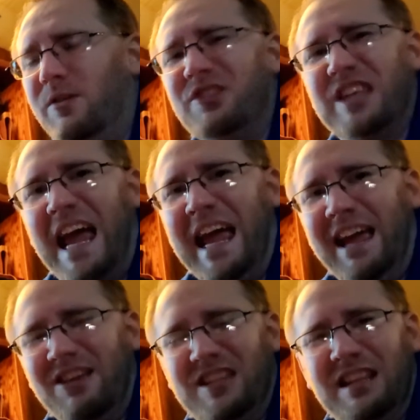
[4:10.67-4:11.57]

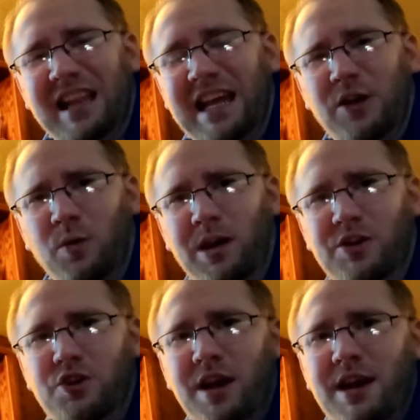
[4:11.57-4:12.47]
sayings and
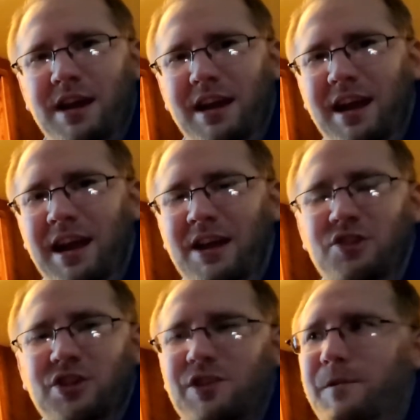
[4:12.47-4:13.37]
language, and
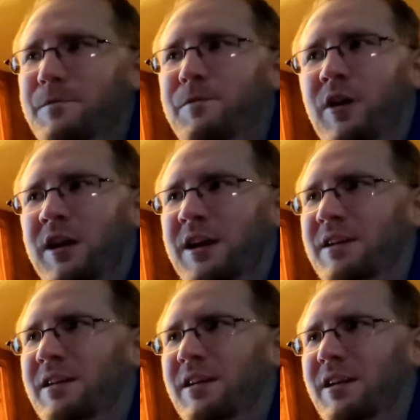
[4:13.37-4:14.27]
just
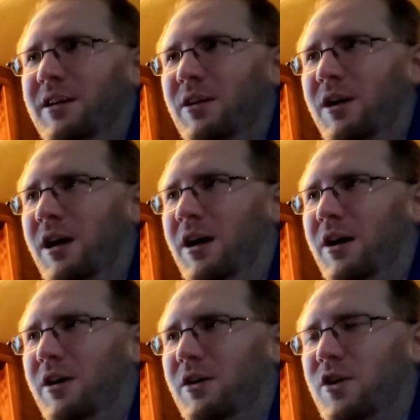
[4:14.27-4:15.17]
funny
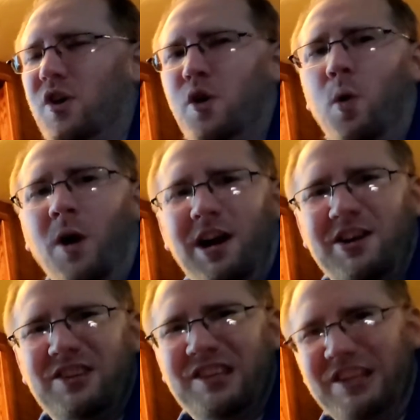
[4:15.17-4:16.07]
uh,
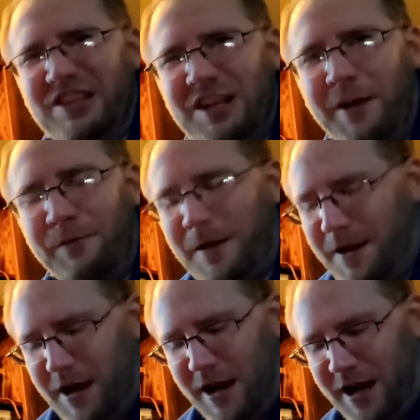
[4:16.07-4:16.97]
quirks and stuff
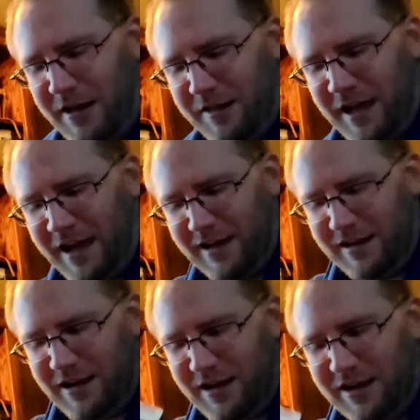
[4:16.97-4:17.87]
that
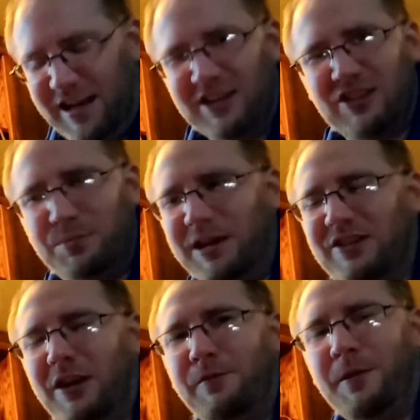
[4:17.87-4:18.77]
he
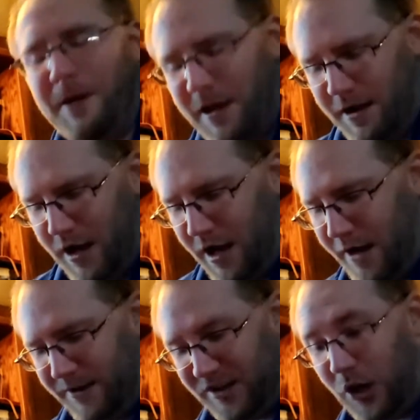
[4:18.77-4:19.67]
speaks of.
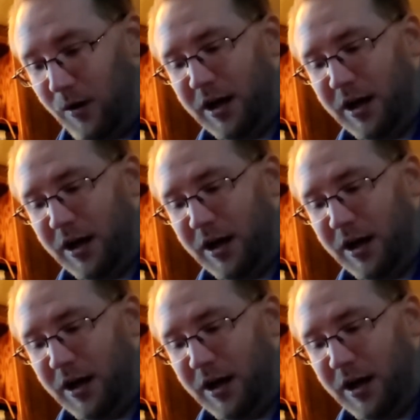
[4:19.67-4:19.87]
So,